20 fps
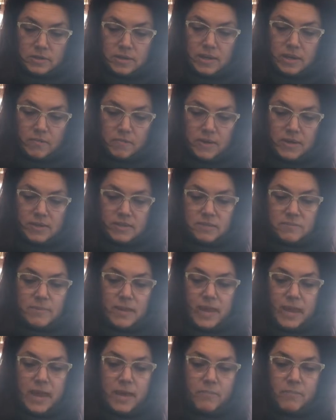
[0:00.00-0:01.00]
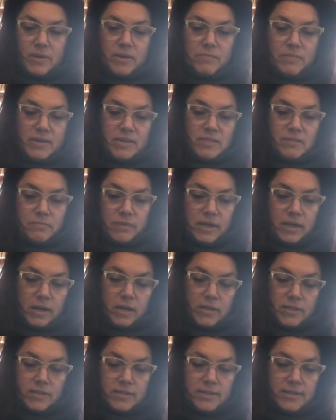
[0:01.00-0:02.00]
It makes me happy. It makes my
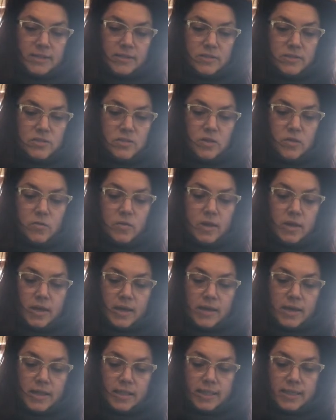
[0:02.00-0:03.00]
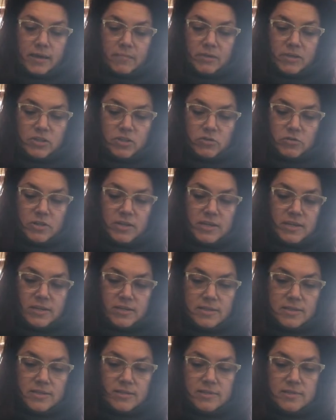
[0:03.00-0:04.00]
heart sing. So let me do
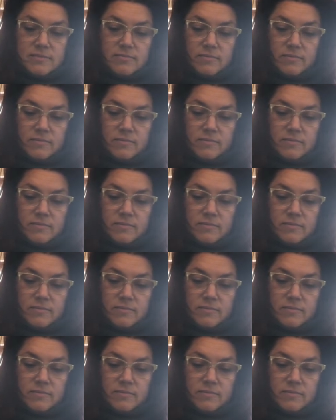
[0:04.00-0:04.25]
this.